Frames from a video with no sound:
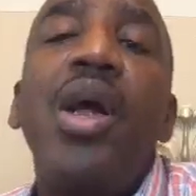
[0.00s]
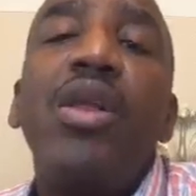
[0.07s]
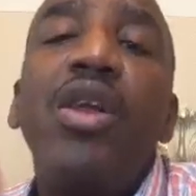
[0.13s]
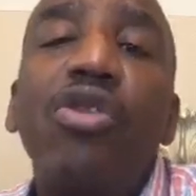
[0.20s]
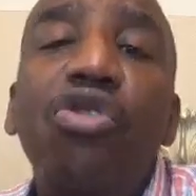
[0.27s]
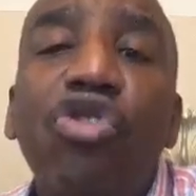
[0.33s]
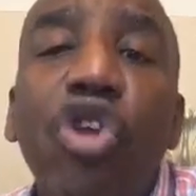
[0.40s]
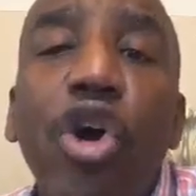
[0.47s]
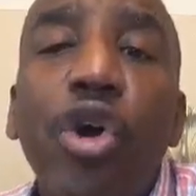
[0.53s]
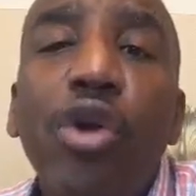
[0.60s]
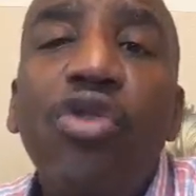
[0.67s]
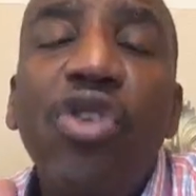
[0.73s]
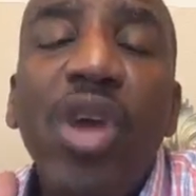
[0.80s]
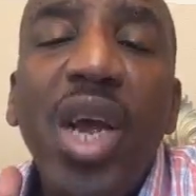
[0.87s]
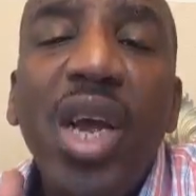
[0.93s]
The
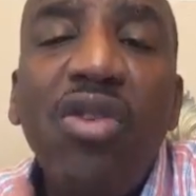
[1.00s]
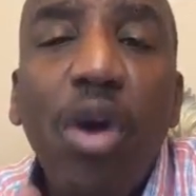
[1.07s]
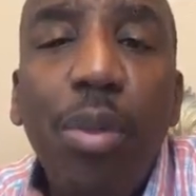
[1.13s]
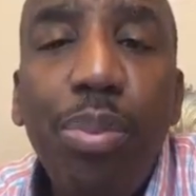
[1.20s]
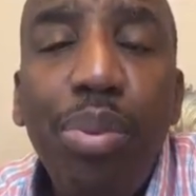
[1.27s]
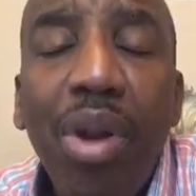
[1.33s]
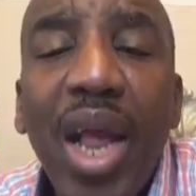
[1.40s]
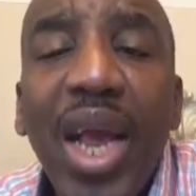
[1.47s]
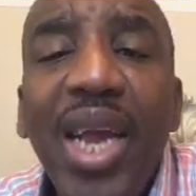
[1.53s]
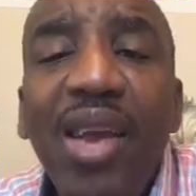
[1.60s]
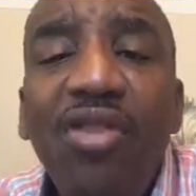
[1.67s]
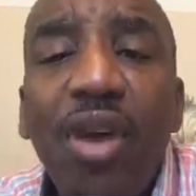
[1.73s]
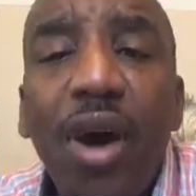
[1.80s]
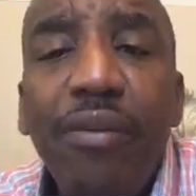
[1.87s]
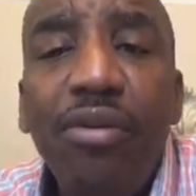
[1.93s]
church is a
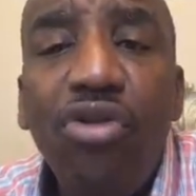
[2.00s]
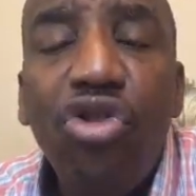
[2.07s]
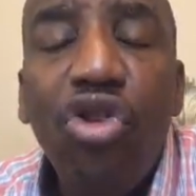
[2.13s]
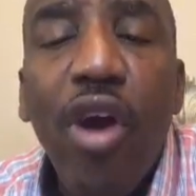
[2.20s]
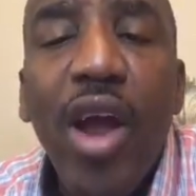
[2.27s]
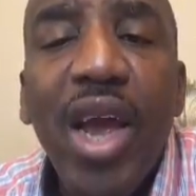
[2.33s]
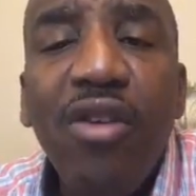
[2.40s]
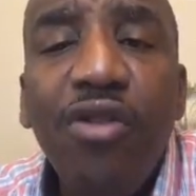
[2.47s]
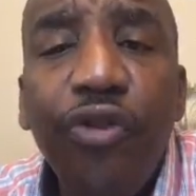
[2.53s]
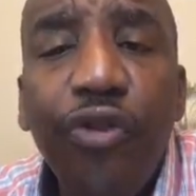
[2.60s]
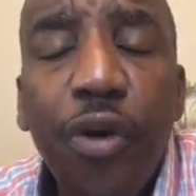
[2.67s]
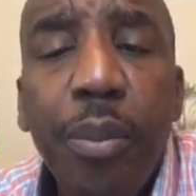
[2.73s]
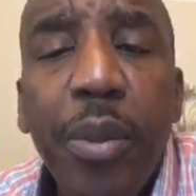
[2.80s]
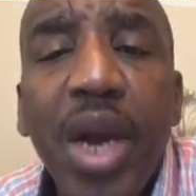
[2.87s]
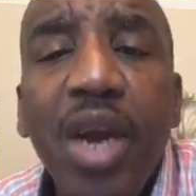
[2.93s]
place of
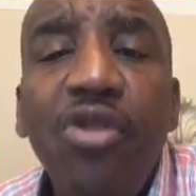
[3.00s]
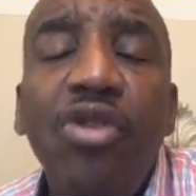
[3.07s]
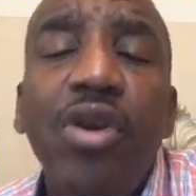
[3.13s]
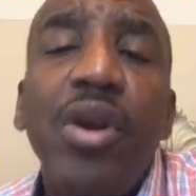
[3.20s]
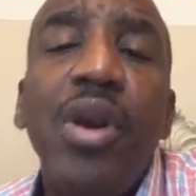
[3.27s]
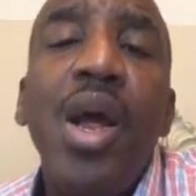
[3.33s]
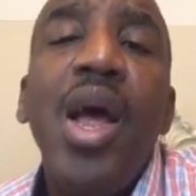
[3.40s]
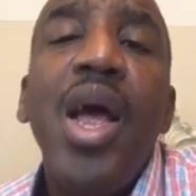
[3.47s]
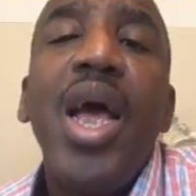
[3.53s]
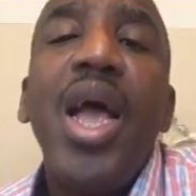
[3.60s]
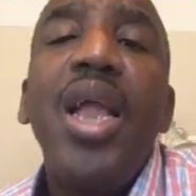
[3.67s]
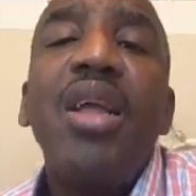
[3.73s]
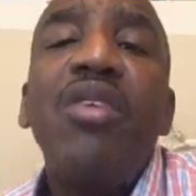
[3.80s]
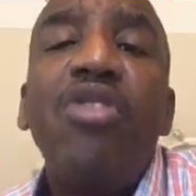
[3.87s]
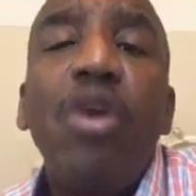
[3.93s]
transformation.
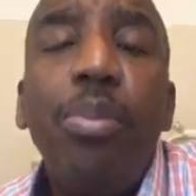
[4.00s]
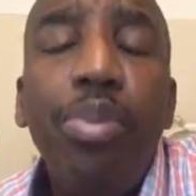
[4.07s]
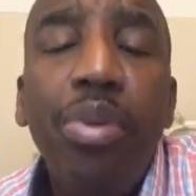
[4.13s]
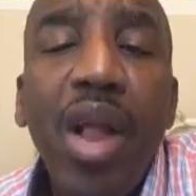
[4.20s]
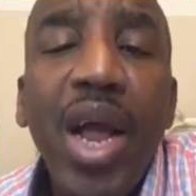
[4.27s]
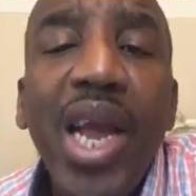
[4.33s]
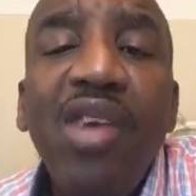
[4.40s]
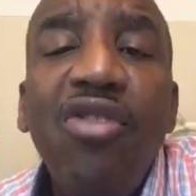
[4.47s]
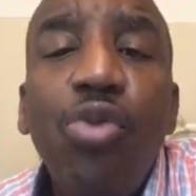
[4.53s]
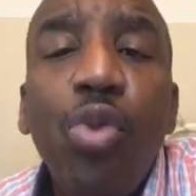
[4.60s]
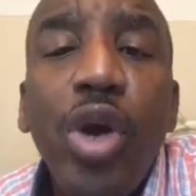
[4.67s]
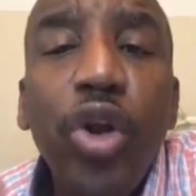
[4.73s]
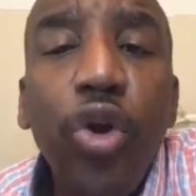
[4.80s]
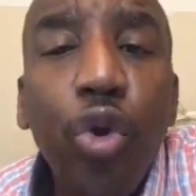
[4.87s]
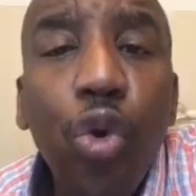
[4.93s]
It is a place
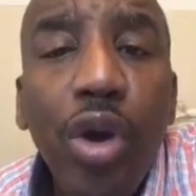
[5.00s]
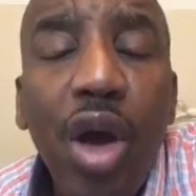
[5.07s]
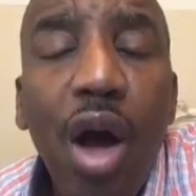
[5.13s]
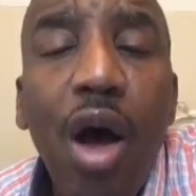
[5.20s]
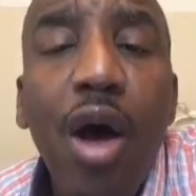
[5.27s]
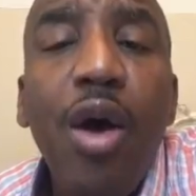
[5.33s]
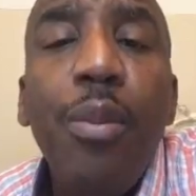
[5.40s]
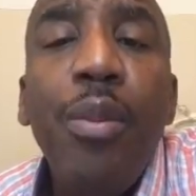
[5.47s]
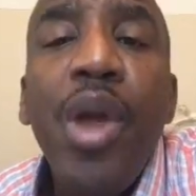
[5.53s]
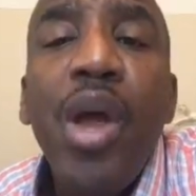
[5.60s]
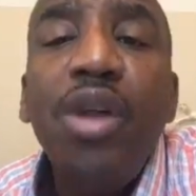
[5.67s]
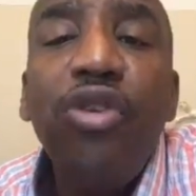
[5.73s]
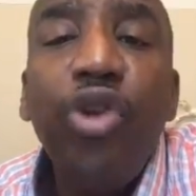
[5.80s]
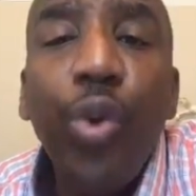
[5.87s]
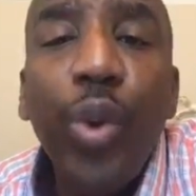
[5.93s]
where you come
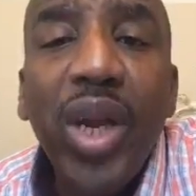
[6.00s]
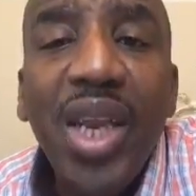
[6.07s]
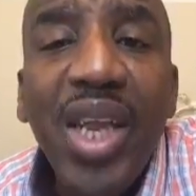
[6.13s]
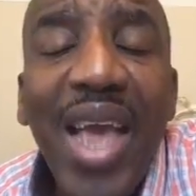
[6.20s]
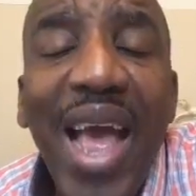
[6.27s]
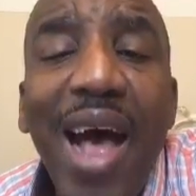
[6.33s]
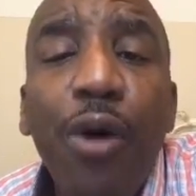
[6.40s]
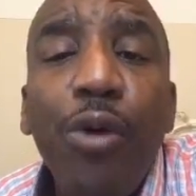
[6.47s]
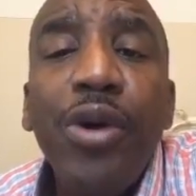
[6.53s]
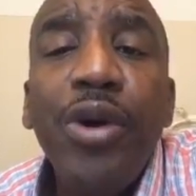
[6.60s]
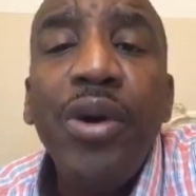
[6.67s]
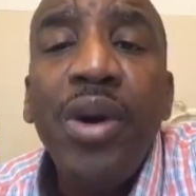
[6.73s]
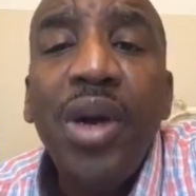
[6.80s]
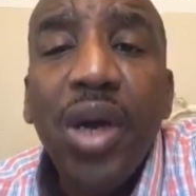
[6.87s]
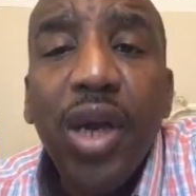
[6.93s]
to
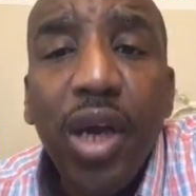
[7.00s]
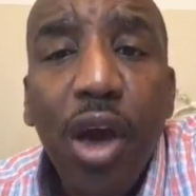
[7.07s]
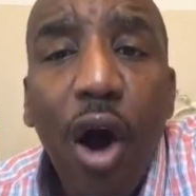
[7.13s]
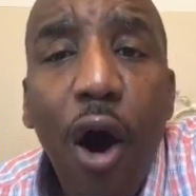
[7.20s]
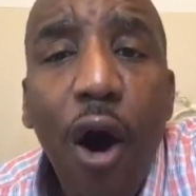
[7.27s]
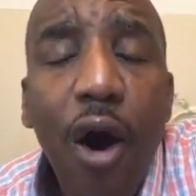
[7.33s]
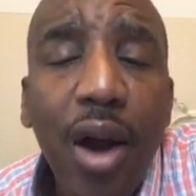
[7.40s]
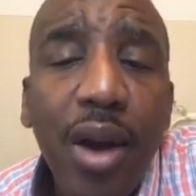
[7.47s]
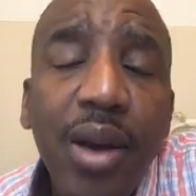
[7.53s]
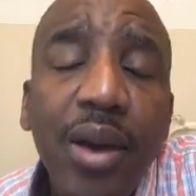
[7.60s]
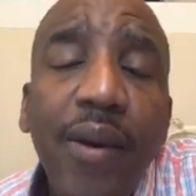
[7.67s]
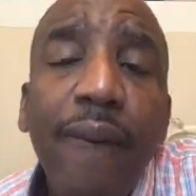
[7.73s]
encounter God.